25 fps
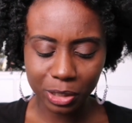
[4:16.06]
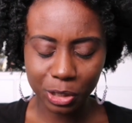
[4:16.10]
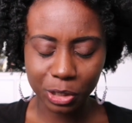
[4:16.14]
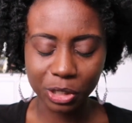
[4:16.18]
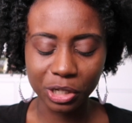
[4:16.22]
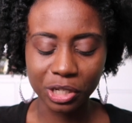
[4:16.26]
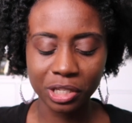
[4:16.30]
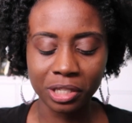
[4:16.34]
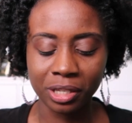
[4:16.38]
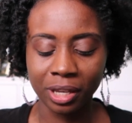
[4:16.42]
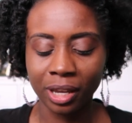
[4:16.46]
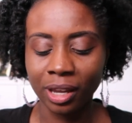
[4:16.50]

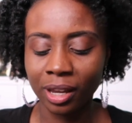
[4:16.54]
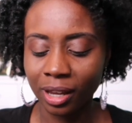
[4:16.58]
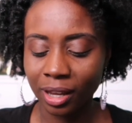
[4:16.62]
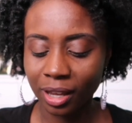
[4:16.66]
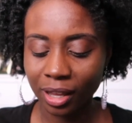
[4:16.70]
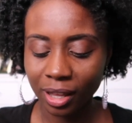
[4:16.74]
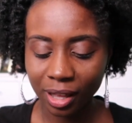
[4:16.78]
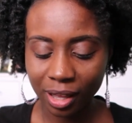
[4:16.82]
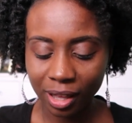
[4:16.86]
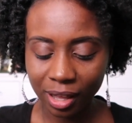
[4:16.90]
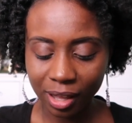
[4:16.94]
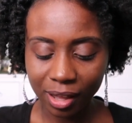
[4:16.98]
interesting
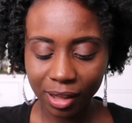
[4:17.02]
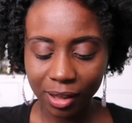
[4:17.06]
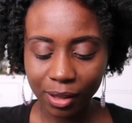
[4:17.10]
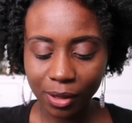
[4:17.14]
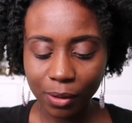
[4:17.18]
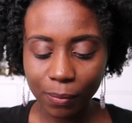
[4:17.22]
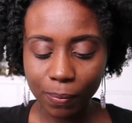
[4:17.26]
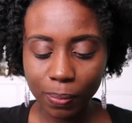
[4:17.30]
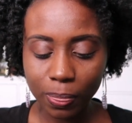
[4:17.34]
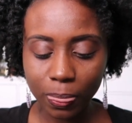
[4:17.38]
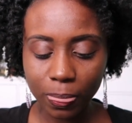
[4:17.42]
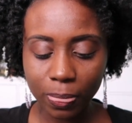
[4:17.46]

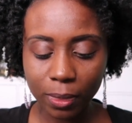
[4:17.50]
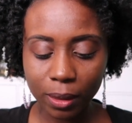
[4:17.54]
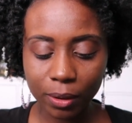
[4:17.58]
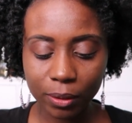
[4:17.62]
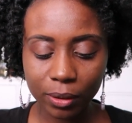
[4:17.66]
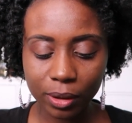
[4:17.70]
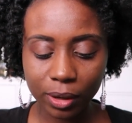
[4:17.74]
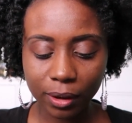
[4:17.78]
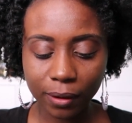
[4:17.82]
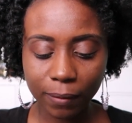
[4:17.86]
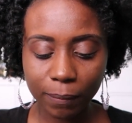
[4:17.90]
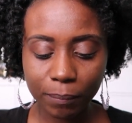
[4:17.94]

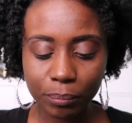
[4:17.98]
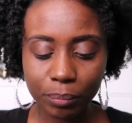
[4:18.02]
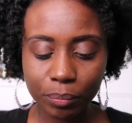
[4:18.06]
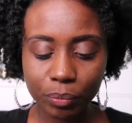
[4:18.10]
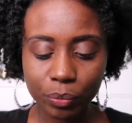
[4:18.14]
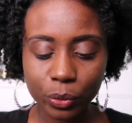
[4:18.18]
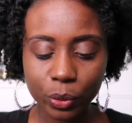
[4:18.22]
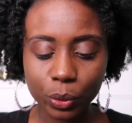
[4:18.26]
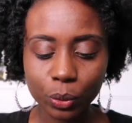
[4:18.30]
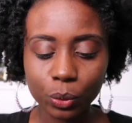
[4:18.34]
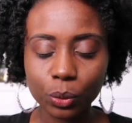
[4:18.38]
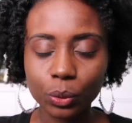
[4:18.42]
okay
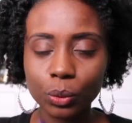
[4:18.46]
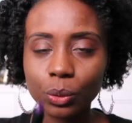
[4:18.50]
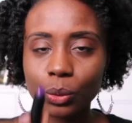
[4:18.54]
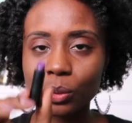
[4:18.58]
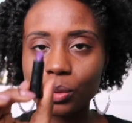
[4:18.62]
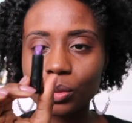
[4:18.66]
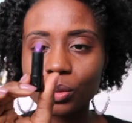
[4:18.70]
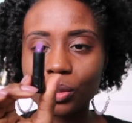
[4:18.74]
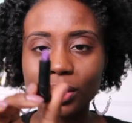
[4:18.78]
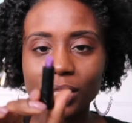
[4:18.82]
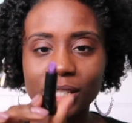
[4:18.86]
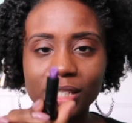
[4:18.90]
Ooh,
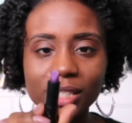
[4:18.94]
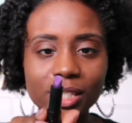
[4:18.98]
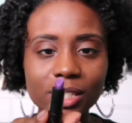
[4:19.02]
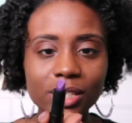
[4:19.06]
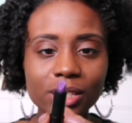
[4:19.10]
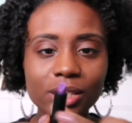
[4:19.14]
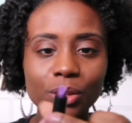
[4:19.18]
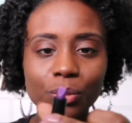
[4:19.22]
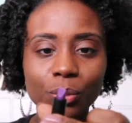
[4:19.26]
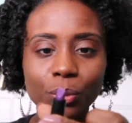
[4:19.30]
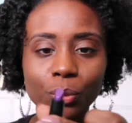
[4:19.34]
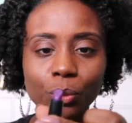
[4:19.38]
so this
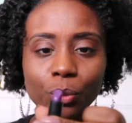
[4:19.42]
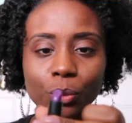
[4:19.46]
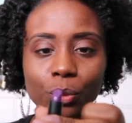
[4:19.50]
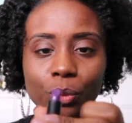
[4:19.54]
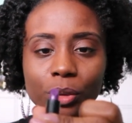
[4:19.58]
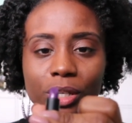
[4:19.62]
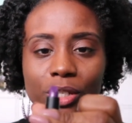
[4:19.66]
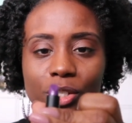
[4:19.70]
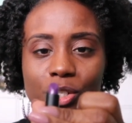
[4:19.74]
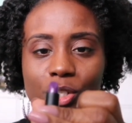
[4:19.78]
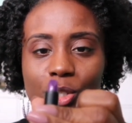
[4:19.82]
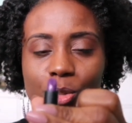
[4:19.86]
is a
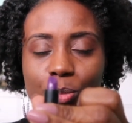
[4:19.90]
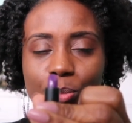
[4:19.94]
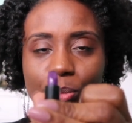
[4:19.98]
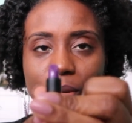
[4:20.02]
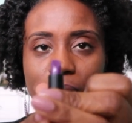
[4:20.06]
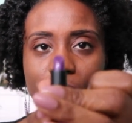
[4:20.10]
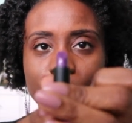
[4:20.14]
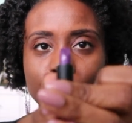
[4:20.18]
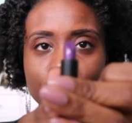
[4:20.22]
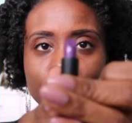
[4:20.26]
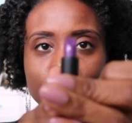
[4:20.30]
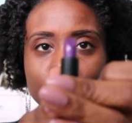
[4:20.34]
rich
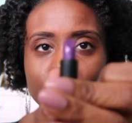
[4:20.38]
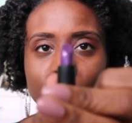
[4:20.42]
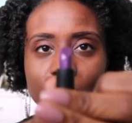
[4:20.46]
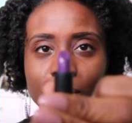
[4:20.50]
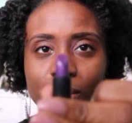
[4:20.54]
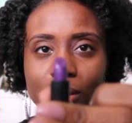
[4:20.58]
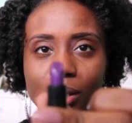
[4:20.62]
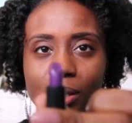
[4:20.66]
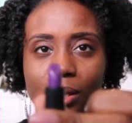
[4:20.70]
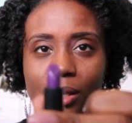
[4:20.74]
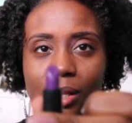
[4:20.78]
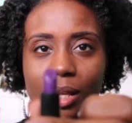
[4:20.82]
purple
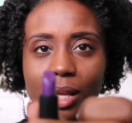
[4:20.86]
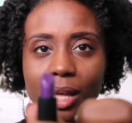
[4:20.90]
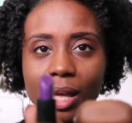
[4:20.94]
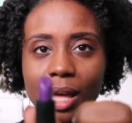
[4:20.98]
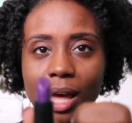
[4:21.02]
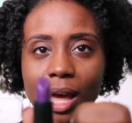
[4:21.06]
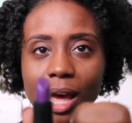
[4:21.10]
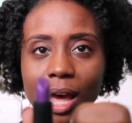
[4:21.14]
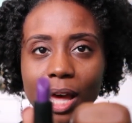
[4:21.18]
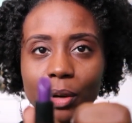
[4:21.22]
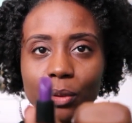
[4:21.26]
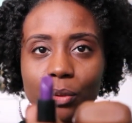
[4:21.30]

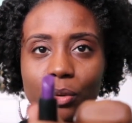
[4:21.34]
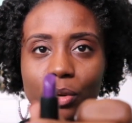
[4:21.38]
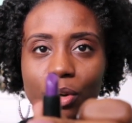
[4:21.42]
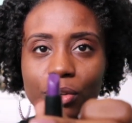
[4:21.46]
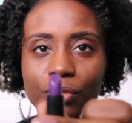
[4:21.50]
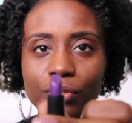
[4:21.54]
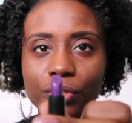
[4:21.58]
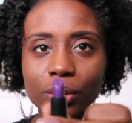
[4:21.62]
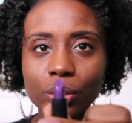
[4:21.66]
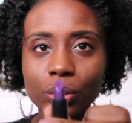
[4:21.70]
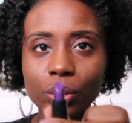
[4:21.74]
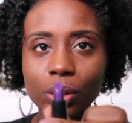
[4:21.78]
i don't know
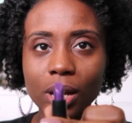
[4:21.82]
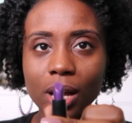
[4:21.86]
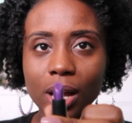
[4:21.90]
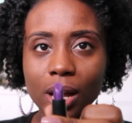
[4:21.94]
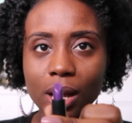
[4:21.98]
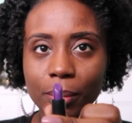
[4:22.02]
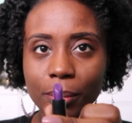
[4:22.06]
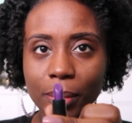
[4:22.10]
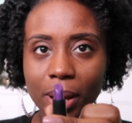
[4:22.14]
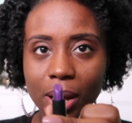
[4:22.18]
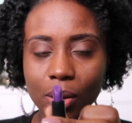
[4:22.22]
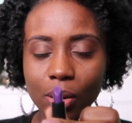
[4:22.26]
if it'll
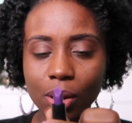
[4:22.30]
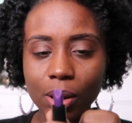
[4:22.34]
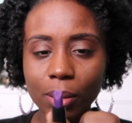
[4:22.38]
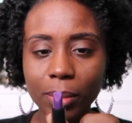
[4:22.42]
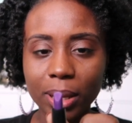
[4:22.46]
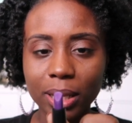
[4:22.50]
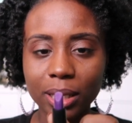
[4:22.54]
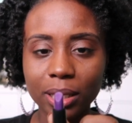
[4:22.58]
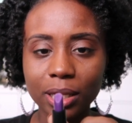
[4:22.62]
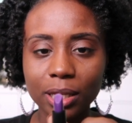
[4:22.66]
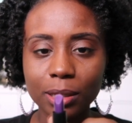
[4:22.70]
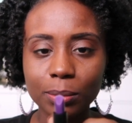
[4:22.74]
come out on
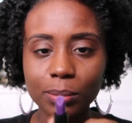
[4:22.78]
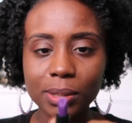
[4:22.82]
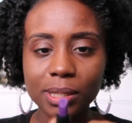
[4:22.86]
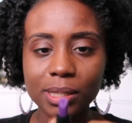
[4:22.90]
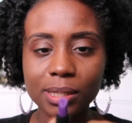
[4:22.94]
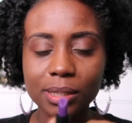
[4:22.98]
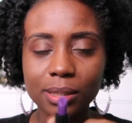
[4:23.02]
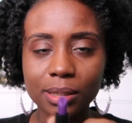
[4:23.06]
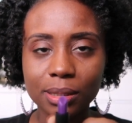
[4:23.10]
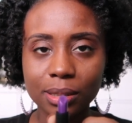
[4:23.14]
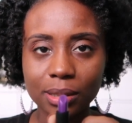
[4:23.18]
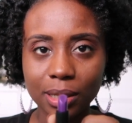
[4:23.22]
my
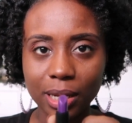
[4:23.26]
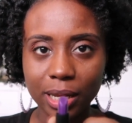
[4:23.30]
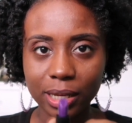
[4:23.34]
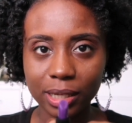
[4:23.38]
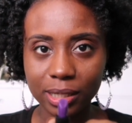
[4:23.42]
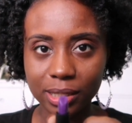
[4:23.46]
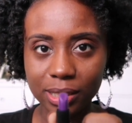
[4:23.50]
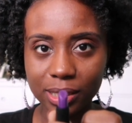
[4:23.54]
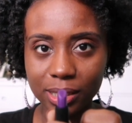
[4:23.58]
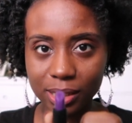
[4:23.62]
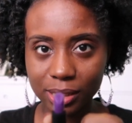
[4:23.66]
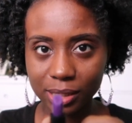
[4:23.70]
lips
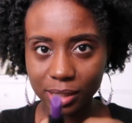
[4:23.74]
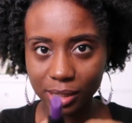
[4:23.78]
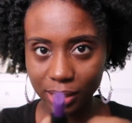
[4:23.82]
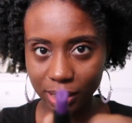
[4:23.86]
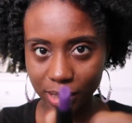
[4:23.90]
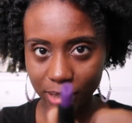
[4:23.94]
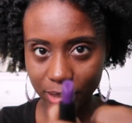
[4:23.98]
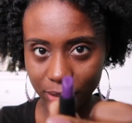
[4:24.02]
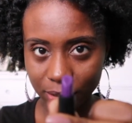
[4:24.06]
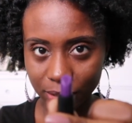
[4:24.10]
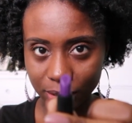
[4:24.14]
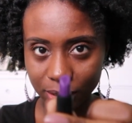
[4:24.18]
like it does
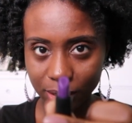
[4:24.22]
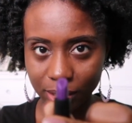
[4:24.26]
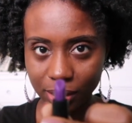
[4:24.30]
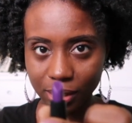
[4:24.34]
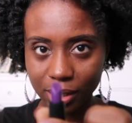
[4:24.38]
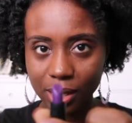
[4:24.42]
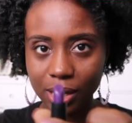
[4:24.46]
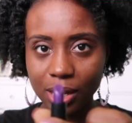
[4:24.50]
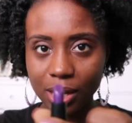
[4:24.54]
here